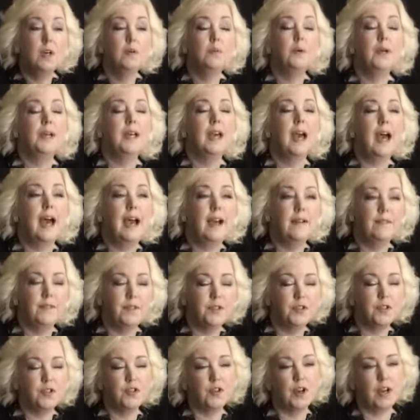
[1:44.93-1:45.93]
We have
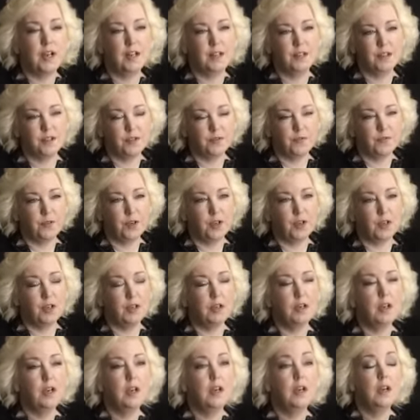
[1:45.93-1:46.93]
to
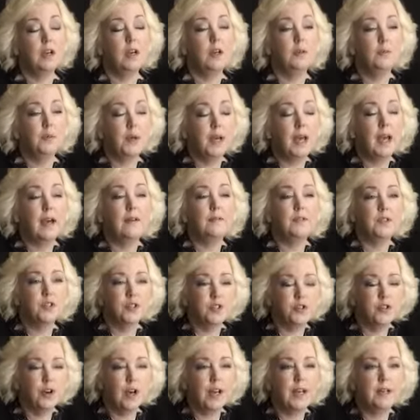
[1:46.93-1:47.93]
transfer and we have
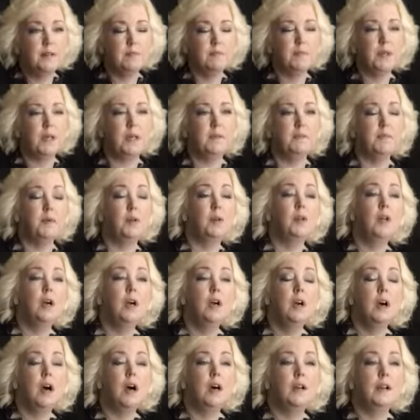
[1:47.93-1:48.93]
to train people
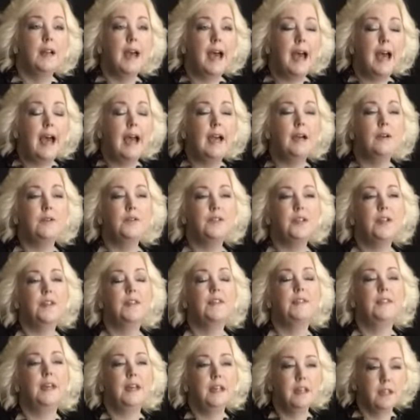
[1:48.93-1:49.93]
on how to
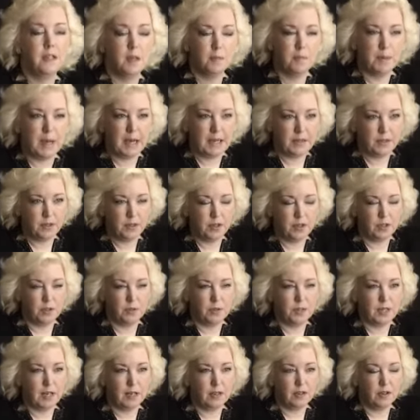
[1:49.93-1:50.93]
think about the
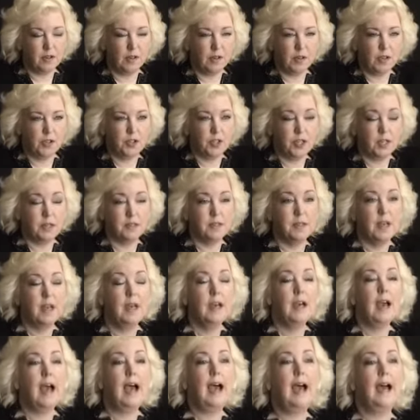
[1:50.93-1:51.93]
new technologies,
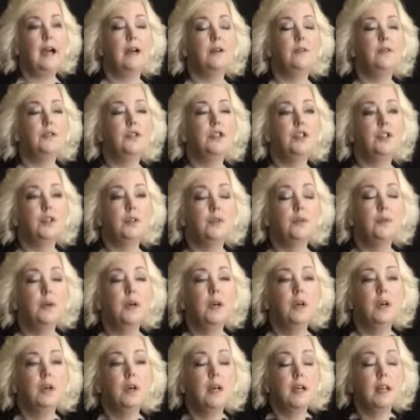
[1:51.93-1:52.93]
how to
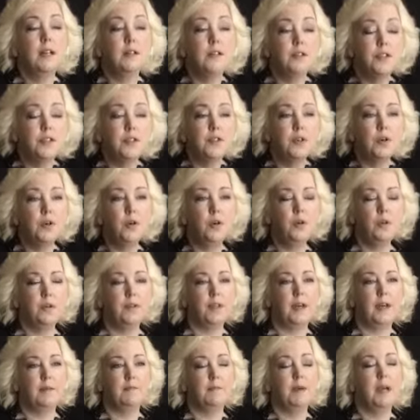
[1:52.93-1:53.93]
install
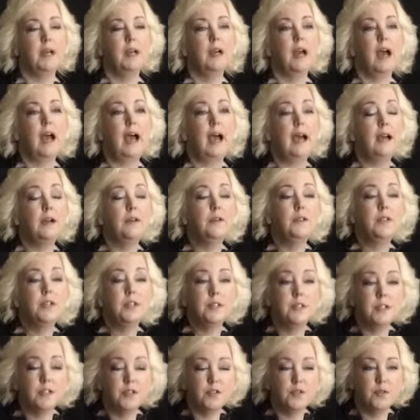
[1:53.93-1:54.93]
them, how to
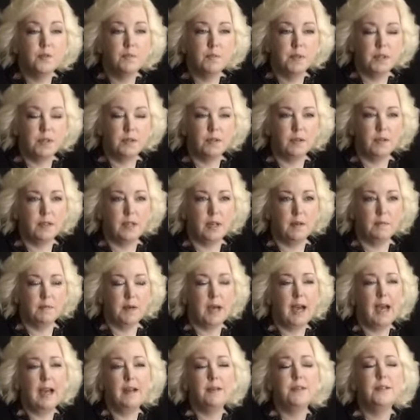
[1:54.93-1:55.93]
distribute them,
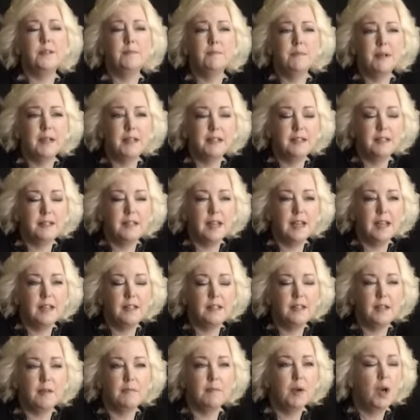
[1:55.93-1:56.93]
how to
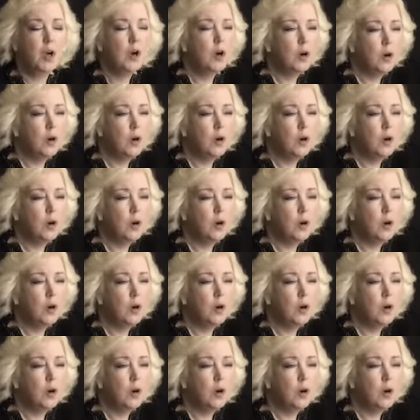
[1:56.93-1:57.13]
maintain them.